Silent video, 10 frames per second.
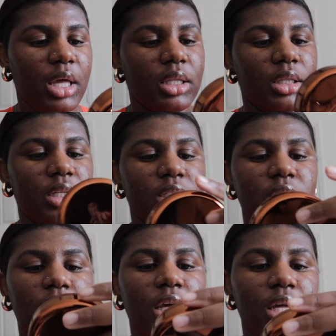and
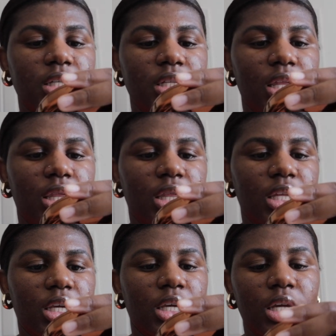this is
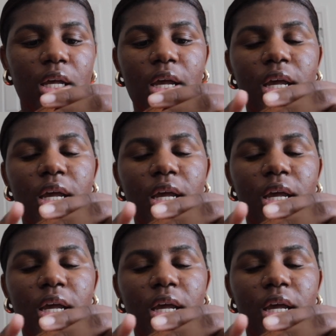the